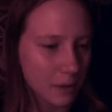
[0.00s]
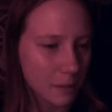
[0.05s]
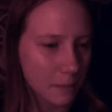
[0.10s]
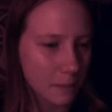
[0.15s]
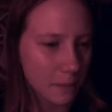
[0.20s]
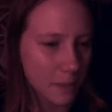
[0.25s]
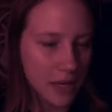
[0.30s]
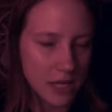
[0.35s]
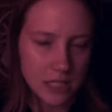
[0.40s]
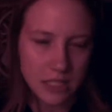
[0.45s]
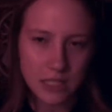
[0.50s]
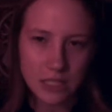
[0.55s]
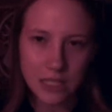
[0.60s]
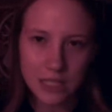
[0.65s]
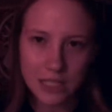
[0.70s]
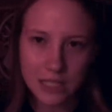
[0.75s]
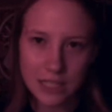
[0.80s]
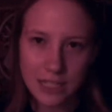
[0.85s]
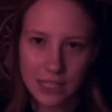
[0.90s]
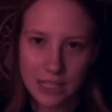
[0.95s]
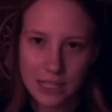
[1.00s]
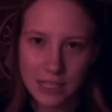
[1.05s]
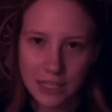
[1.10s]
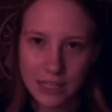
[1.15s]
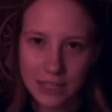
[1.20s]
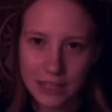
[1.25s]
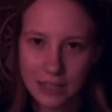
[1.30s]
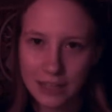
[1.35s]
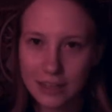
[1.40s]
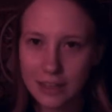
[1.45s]
Basically,
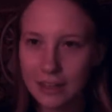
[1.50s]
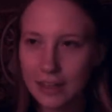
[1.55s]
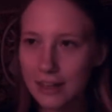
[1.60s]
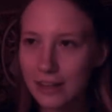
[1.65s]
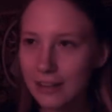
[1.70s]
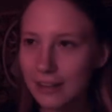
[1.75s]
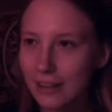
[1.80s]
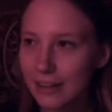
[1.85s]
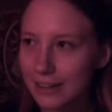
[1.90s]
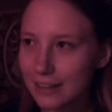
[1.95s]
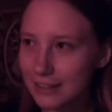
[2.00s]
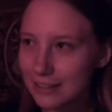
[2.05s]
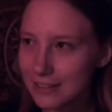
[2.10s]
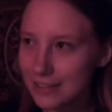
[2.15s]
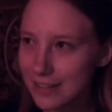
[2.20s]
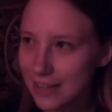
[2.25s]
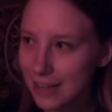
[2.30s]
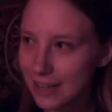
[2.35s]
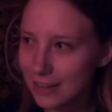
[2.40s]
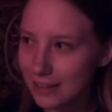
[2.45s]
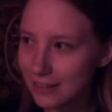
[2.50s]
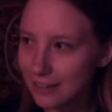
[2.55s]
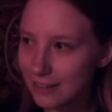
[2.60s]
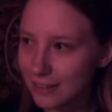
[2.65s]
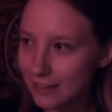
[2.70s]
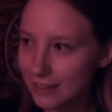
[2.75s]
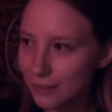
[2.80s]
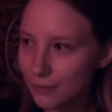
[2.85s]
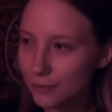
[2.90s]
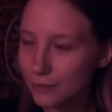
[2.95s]
like I said,
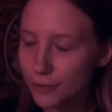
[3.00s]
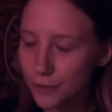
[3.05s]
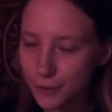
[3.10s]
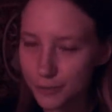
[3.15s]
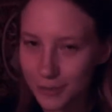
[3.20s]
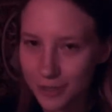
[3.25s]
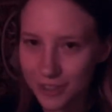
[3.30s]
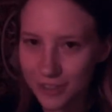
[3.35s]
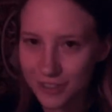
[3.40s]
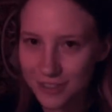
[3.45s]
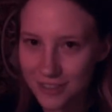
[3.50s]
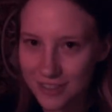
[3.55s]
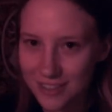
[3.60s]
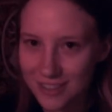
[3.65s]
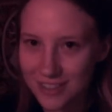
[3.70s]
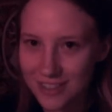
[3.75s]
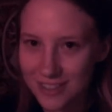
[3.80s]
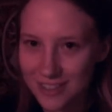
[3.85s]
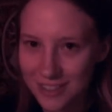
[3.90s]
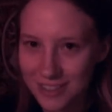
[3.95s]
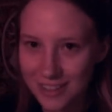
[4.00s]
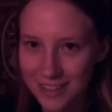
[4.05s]
rumors.